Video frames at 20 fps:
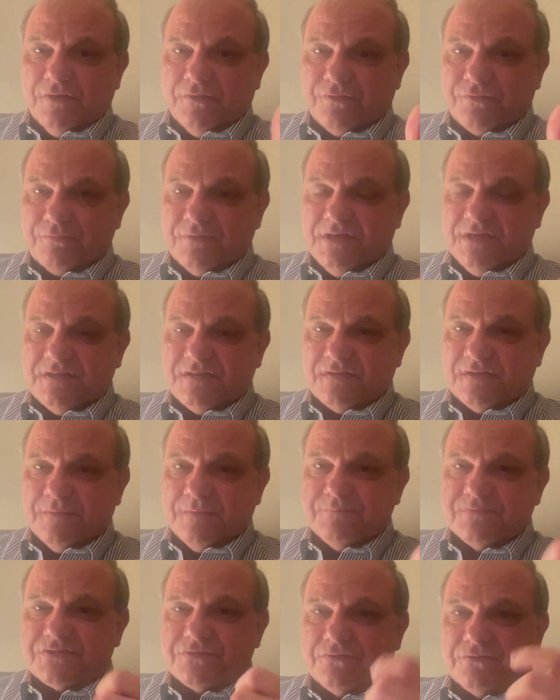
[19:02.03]
3
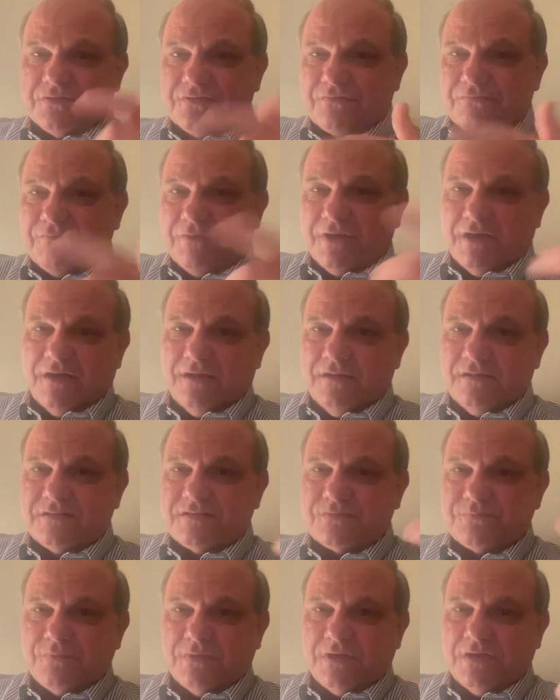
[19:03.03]
thumbs or 3
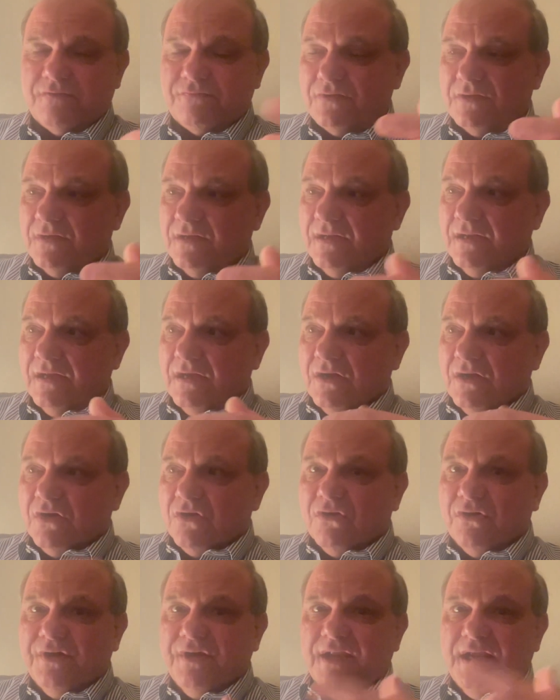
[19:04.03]
hearts, whatever,
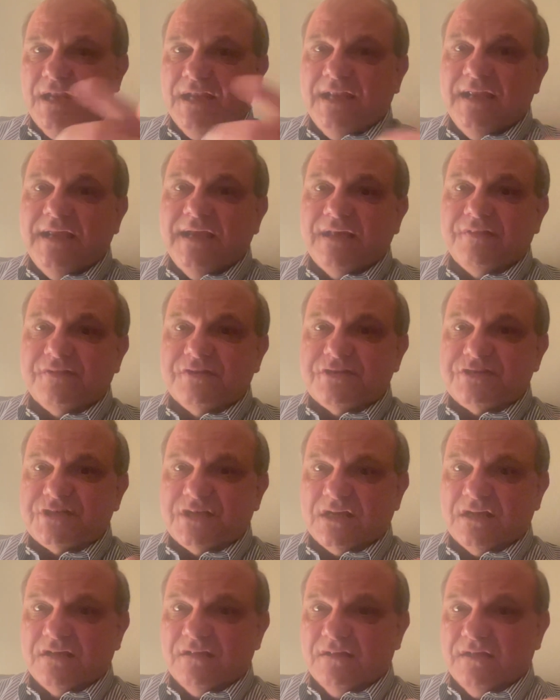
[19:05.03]
on any other
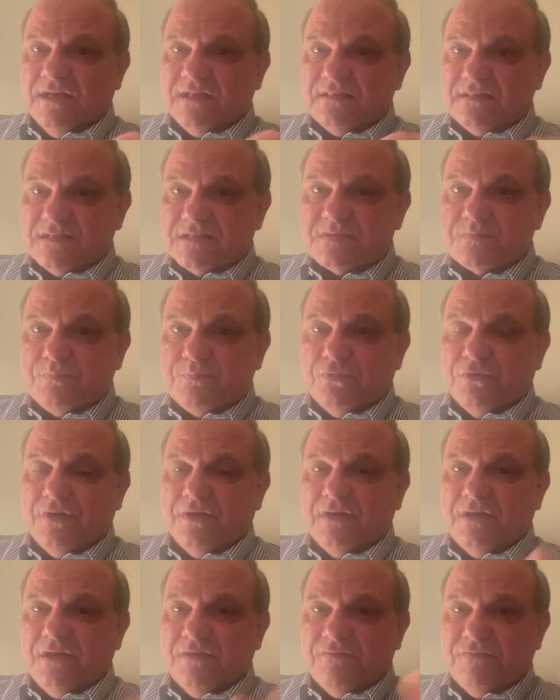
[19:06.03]
channel at this
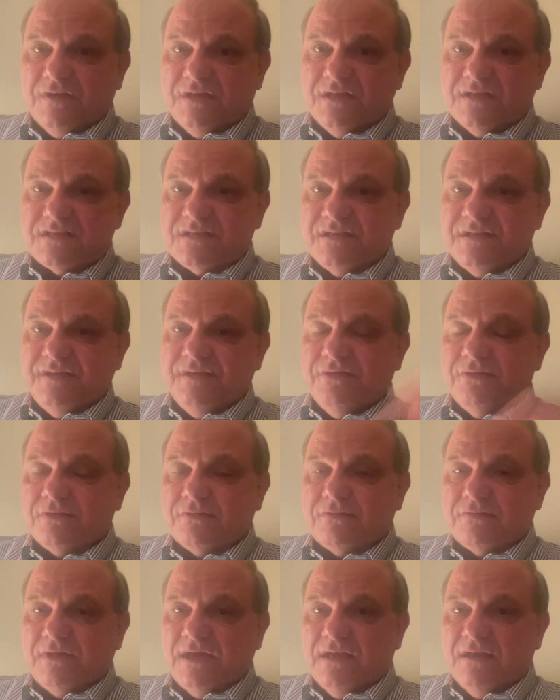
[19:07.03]
point, if it is in the
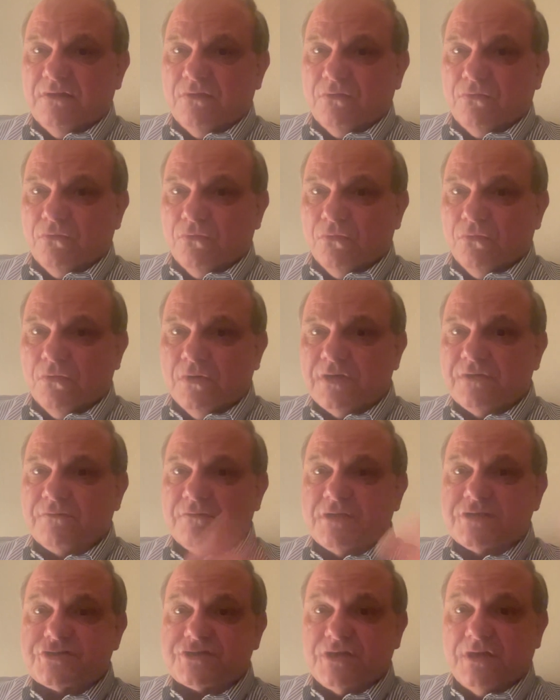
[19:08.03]
Ukraine or in
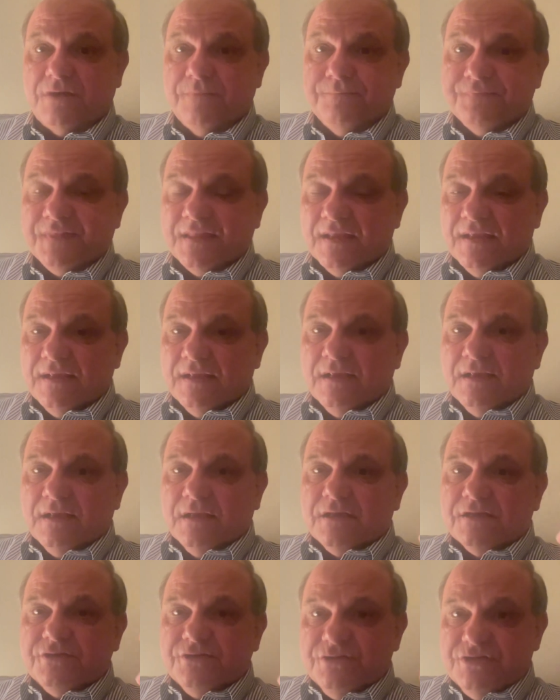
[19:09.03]
Russia.
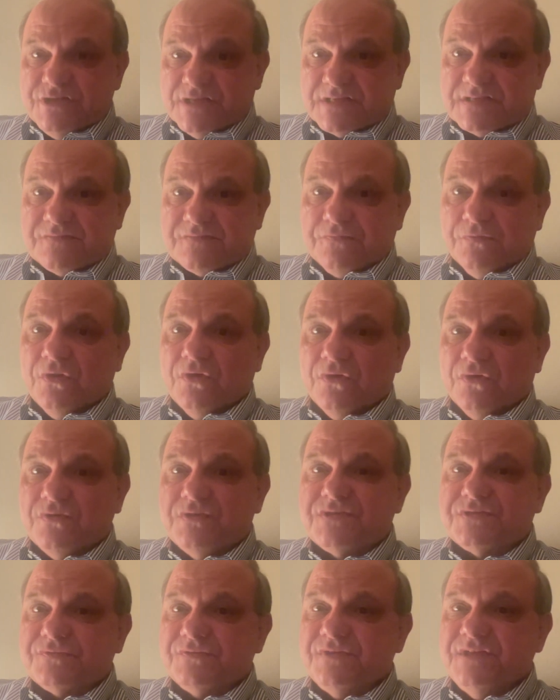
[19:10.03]
Just for
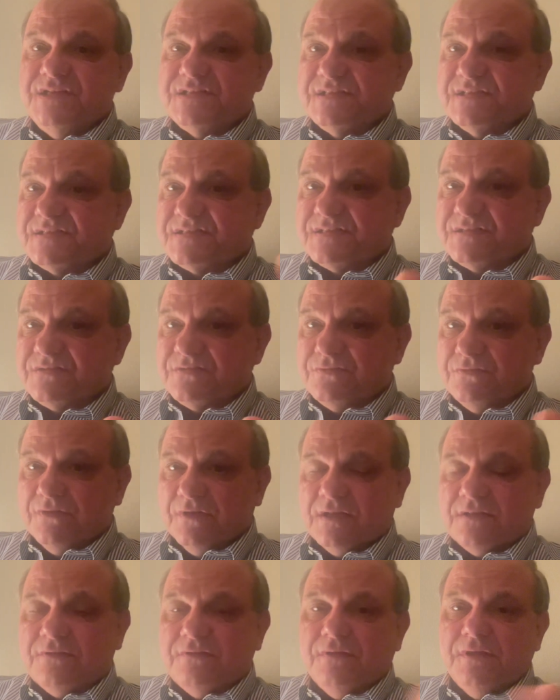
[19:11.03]
those reasons,
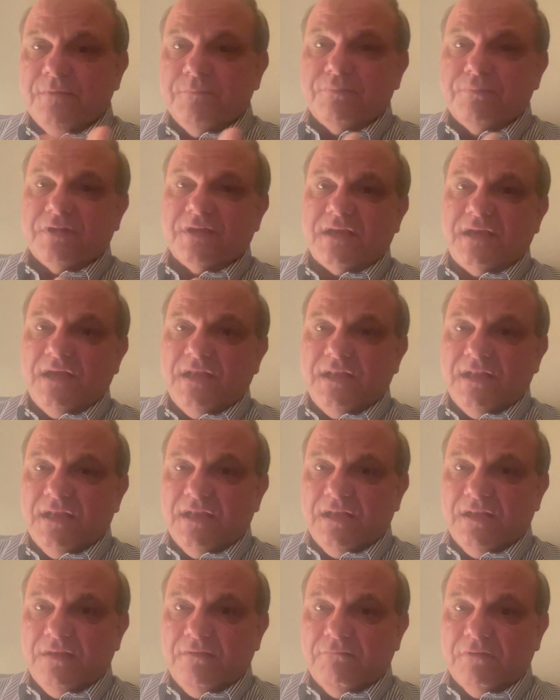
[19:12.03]
not to implicate
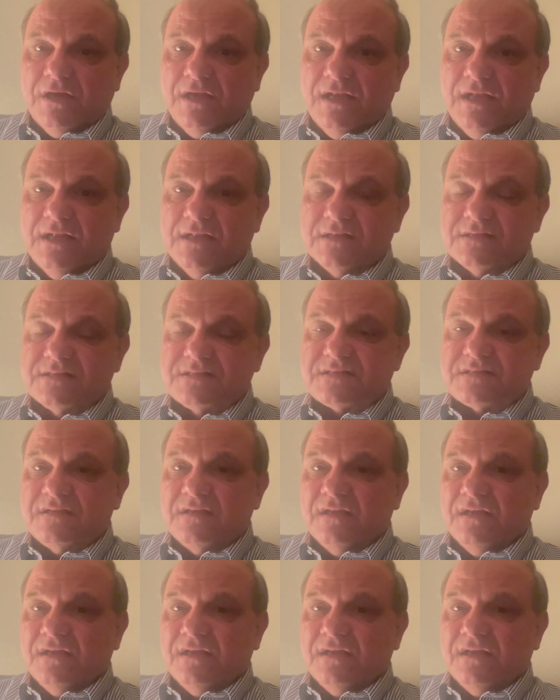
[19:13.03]
anyone else